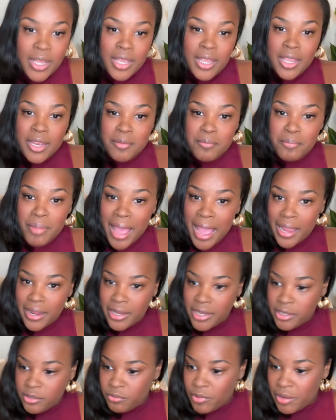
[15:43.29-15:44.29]
and back
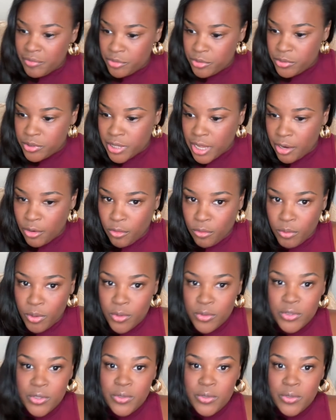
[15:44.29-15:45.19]
end revenue cycle roles.